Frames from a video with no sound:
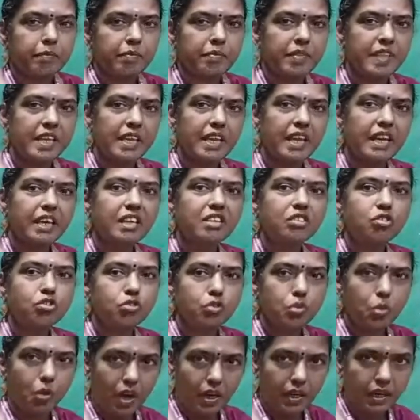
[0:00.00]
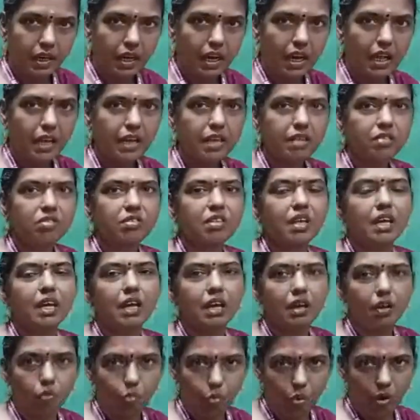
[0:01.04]
Yes, to analyze
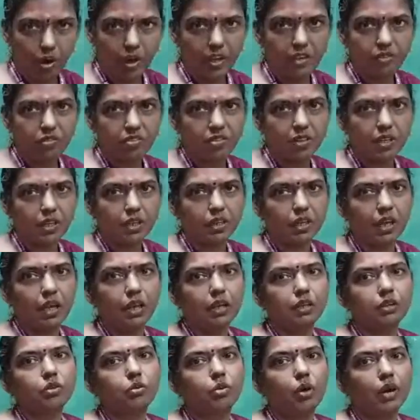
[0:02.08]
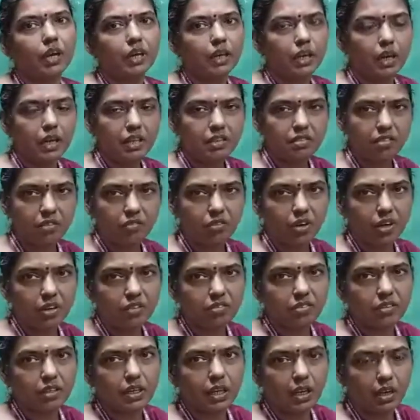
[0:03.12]
the voice signal, or analyze the audio
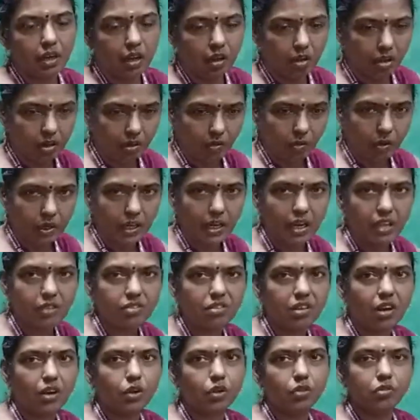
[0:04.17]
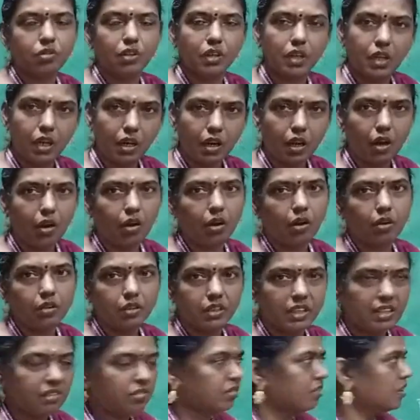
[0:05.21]
signal, all
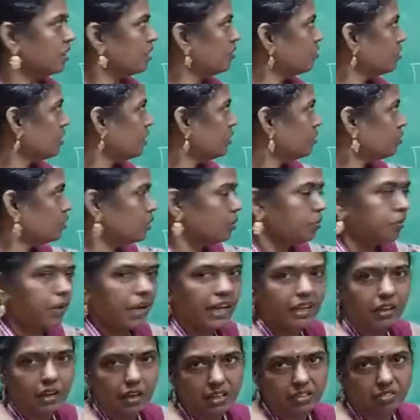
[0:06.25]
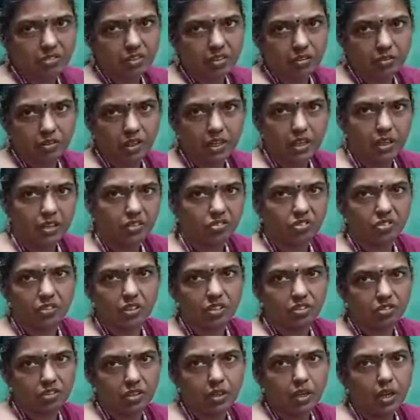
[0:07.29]
these things should be analyzed in the
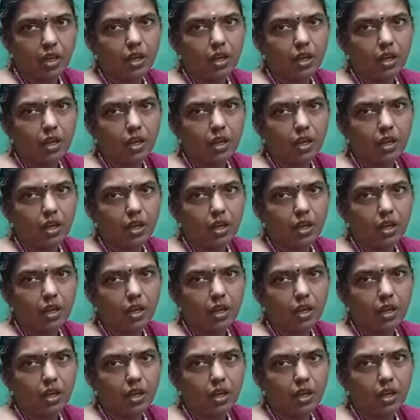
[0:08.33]
station.